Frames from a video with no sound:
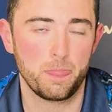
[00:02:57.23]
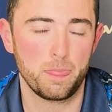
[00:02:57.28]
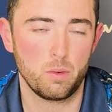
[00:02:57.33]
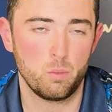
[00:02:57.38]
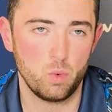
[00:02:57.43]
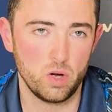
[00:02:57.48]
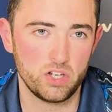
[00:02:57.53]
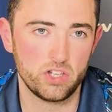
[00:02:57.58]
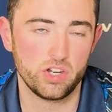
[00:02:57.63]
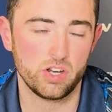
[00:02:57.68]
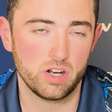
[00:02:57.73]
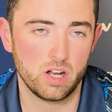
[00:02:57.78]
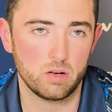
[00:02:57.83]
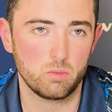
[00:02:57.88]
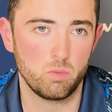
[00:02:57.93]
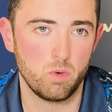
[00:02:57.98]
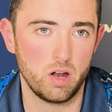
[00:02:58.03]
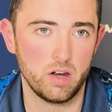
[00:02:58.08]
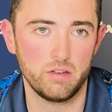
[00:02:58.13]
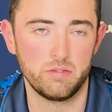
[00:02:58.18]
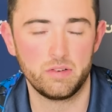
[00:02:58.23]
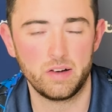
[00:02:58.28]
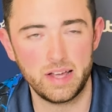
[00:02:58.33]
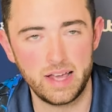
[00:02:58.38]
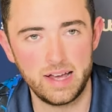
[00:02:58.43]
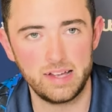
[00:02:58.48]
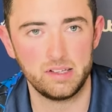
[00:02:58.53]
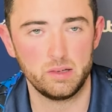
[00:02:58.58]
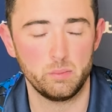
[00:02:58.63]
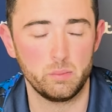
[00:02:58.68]
wishing I'd won if I
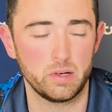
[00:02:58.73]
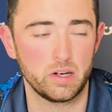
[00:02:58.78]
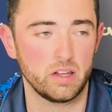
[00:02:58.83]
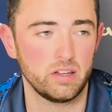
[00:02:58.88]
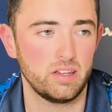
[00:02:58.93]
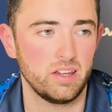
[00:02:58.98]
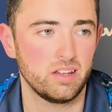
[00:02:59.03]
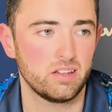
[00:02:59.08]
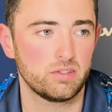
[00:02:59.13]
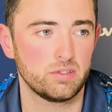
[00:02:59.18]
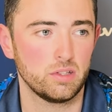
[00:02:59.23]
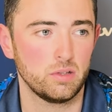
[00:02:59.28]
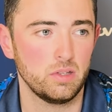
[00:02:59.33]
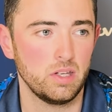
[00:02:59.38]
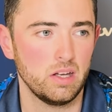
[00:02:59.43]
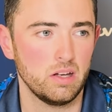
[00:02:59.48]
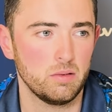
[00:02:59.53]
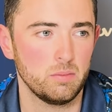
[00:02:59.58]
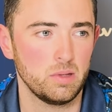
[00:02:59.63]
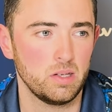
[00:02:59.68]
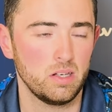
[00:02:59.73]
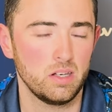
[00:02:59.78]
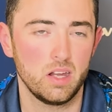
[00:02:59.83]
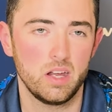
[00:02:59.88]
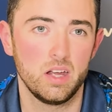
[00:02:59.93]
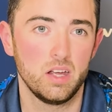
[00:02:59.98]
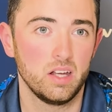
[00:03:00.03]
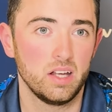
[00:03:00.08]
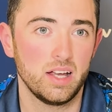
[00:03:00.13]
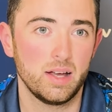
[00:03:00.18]
hadn't, but I did. So yeah, I mean,
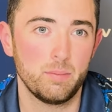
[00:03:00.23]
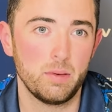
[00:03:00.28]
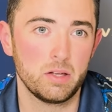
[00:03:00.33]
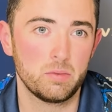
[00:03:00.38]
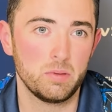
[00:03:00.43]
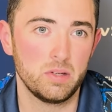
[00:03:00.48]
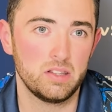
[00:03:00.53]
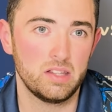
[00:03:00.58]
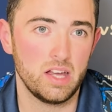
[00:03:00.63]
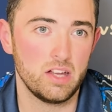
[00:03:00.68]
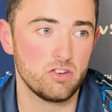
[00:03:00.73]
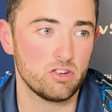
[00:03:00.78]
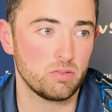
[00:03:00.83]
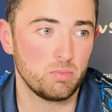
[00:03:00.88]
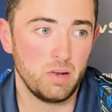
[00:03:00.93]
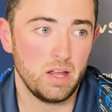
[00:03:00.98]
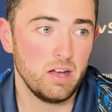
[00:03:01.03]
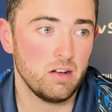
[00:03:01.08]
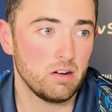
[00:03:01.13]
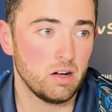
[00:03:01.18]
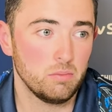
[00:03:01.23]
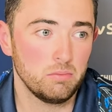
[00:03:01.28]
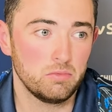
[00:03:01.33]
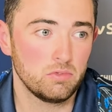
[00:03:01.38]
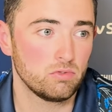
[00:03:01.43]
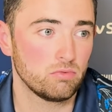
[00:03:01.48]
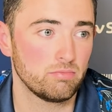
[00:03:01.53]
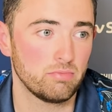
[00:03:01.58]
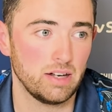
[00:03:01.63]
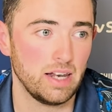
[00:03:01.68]
it makes me a dangerous player.
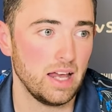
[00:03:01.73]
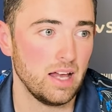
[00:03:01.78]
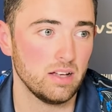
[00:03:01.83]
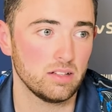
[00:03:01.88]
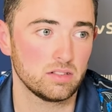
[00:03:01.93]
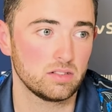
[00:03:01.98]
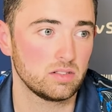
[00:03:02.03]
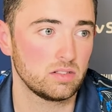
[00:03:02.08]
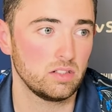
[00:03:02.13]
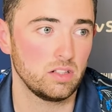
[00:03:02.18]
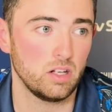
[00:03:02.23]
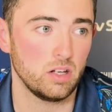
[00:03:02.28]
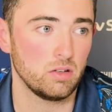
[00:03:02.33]
I'm relaxed, you know,